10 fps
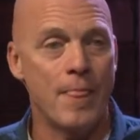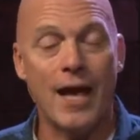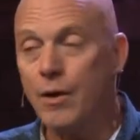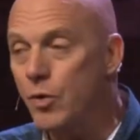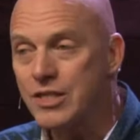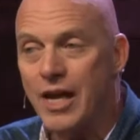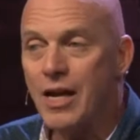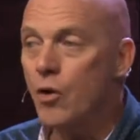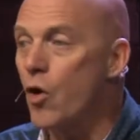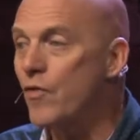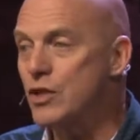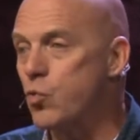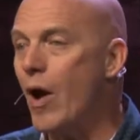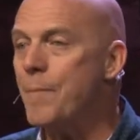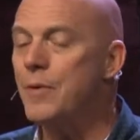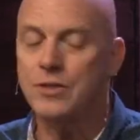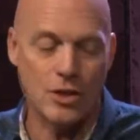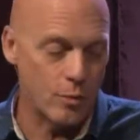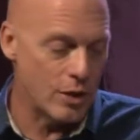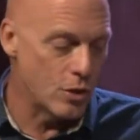And we take out all these weapons
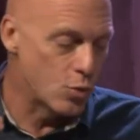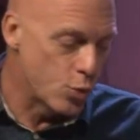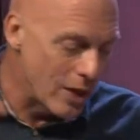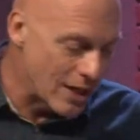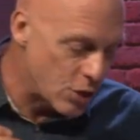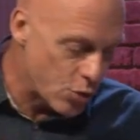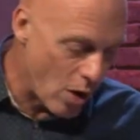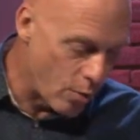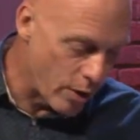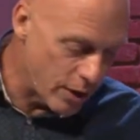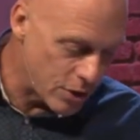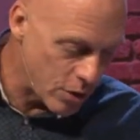and we use really strong words,